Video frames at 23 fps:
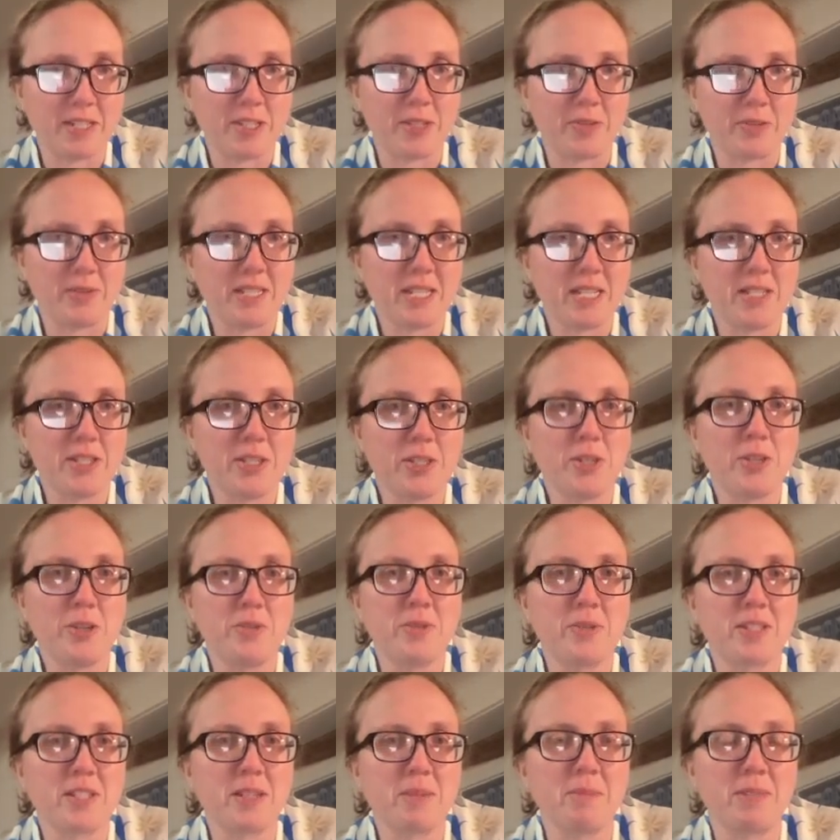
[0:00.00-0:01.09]
So these
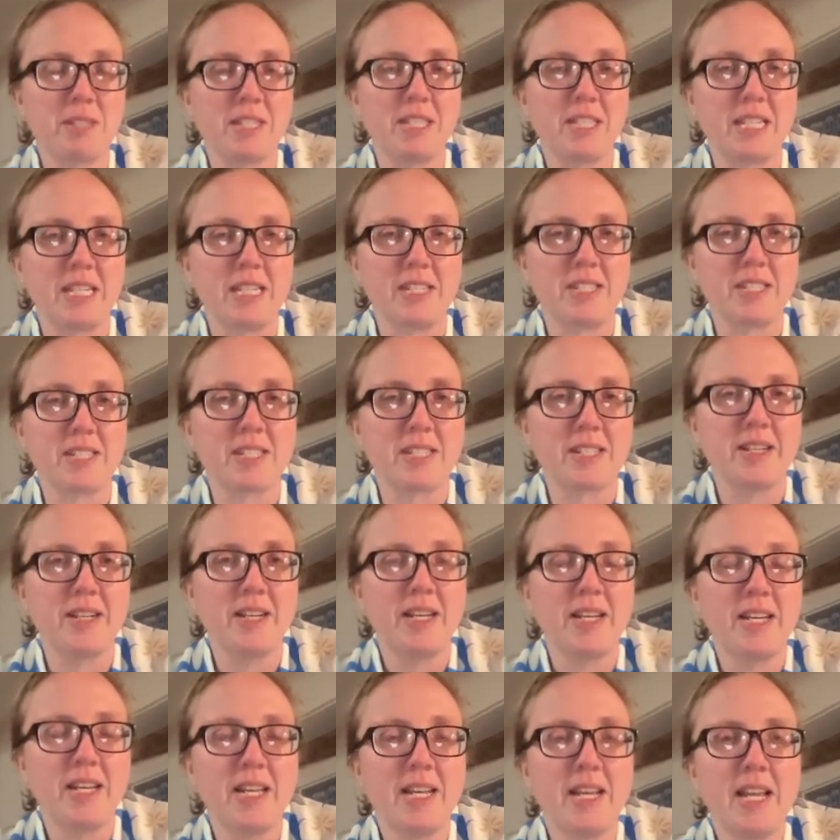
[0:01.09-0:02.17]
two sum to this,
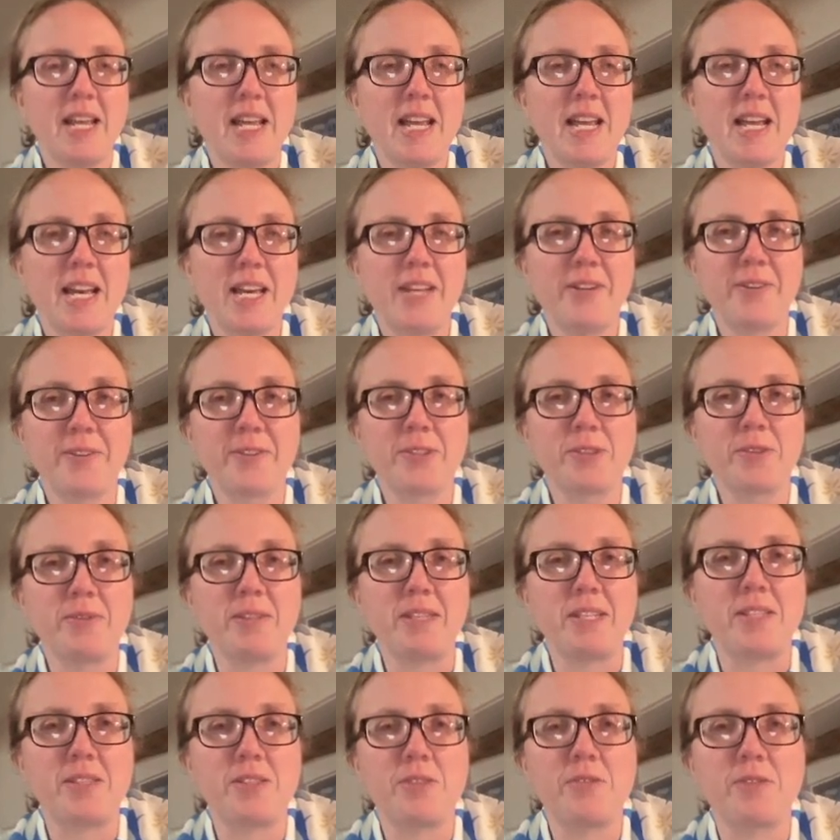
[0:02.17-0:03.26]
and also
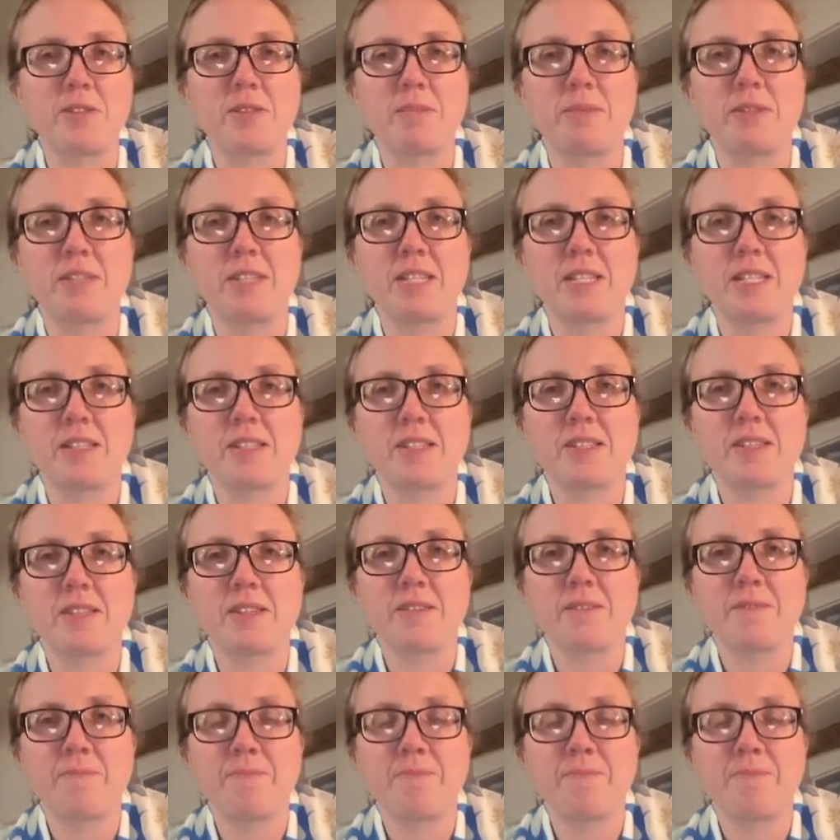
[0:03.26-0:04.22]
these two sum to this.